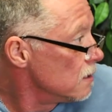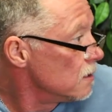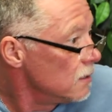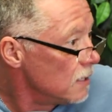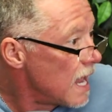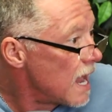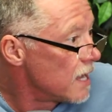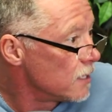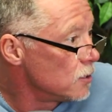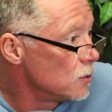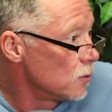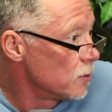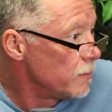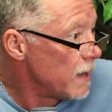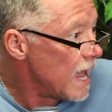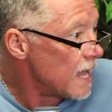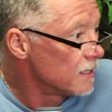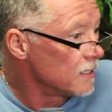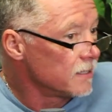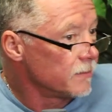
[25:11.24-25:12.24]
Yeah, you were
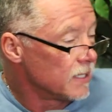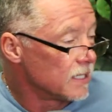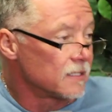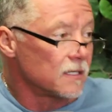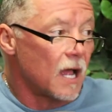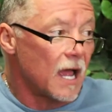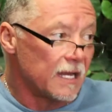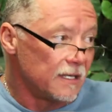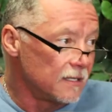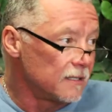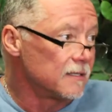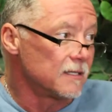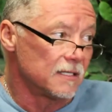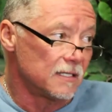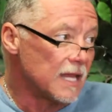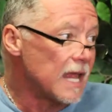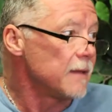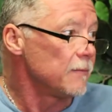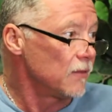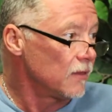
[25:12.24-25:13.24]
battling, because I did the
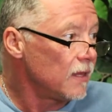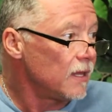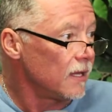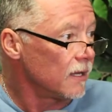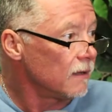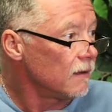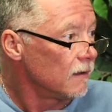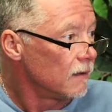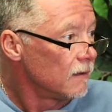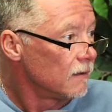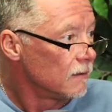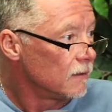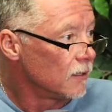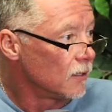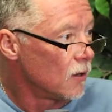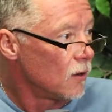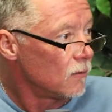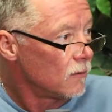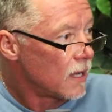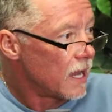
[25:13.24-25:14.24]
same thing. You
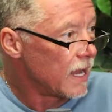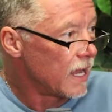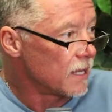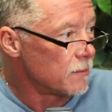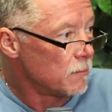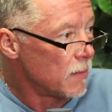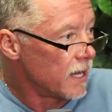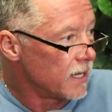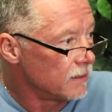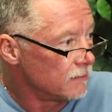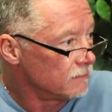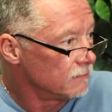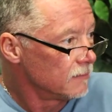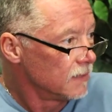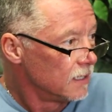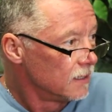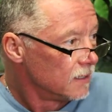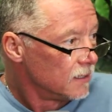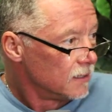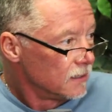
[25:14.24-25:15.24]
know, I had my
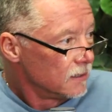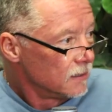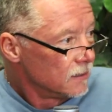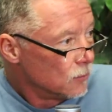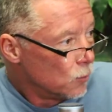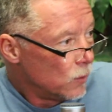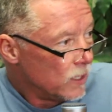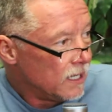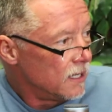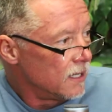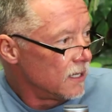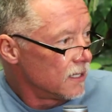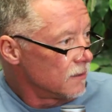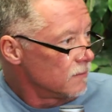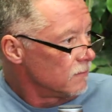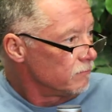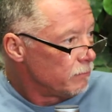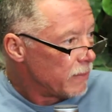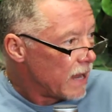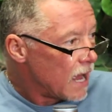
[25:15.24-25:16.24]

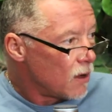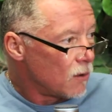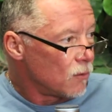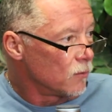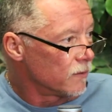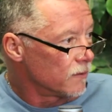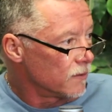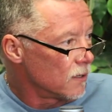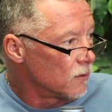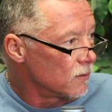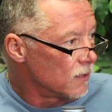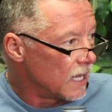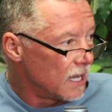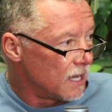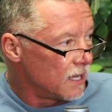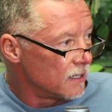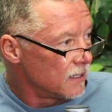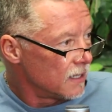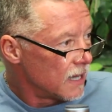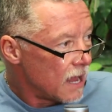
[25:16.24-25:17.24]
weekend bout with
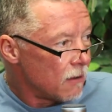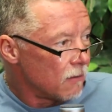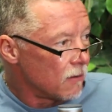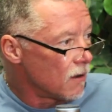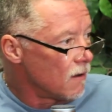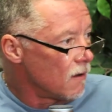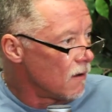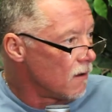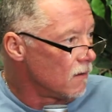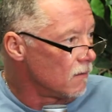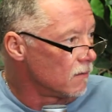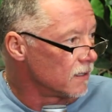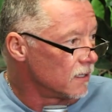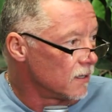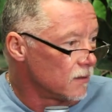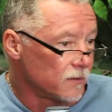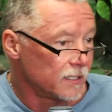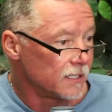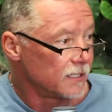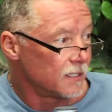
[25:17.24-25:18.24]
cocaine and alcohol and
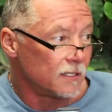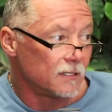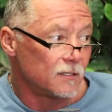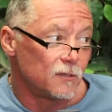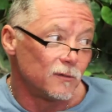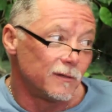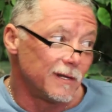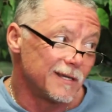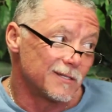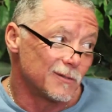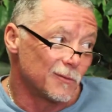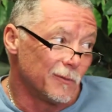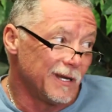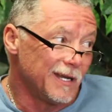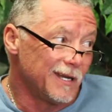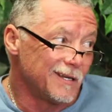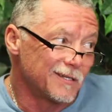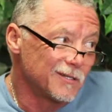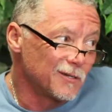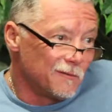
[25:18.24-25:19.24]
only did it 2 days a
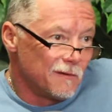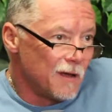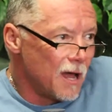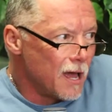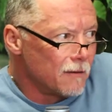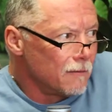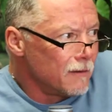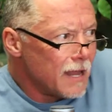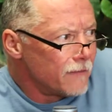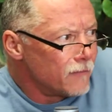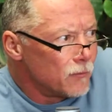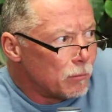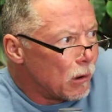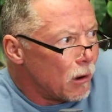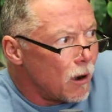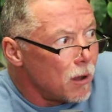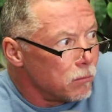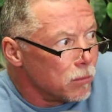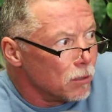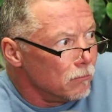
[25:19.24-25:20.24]
week, so I don't have a
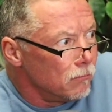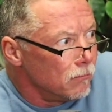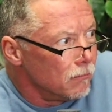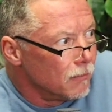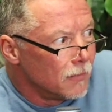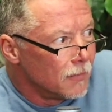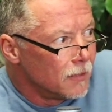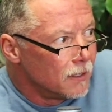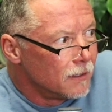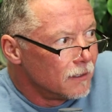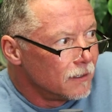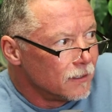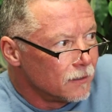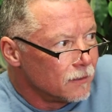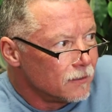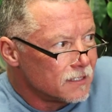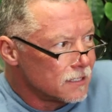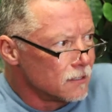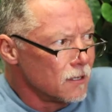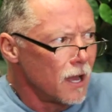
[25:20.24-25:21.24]
problem. You
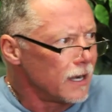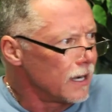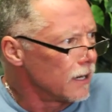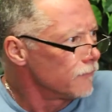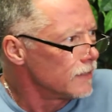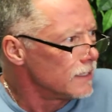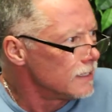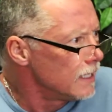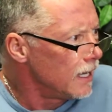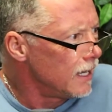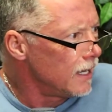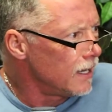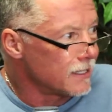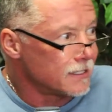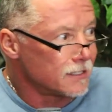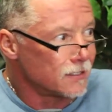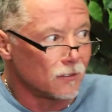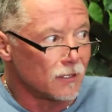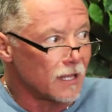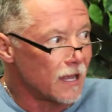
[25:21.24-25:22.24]
know, it's not every day. I
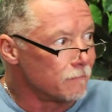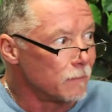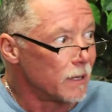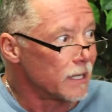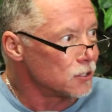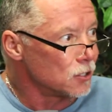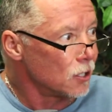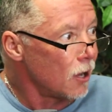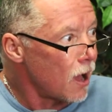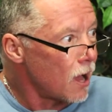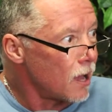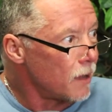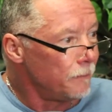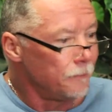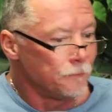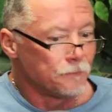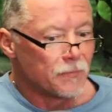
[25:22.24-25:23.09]
still have my job.